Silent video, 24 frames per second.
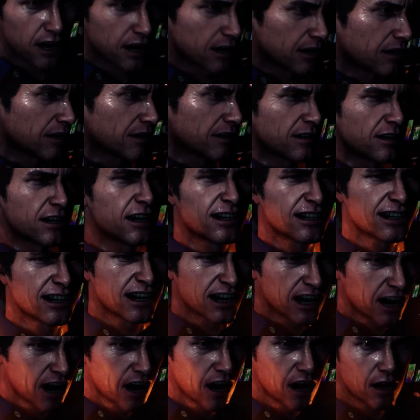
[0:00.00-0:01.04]
effect
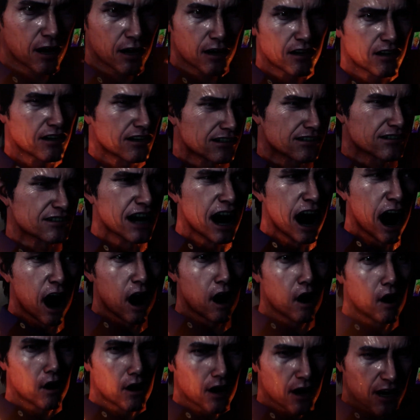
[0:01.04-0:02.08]
playing.
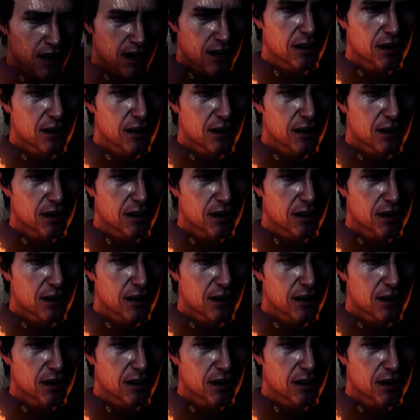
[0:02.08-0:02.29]
So it